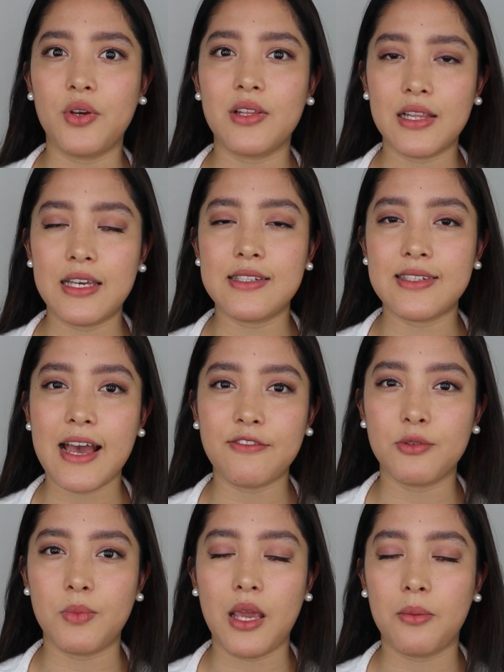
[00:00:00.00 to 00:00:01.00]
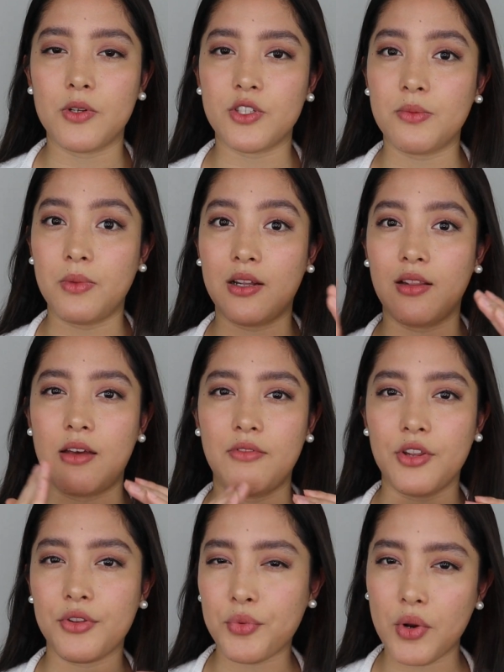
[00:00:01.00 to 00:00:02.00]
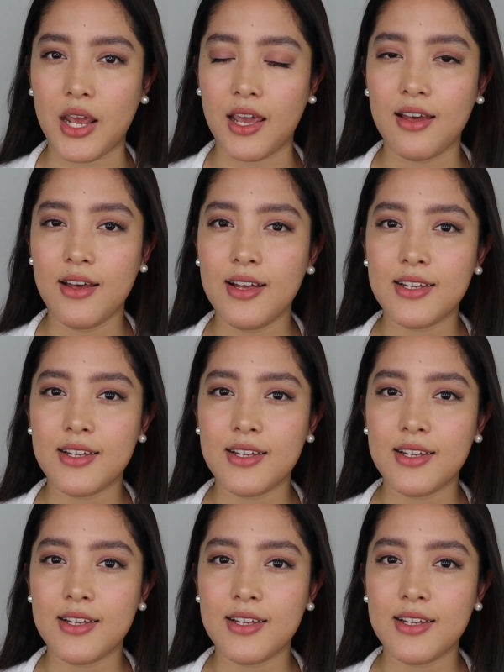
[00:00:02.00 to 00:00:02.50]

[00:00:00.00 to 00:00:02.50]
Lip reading: You at least have to be able to meet level 3,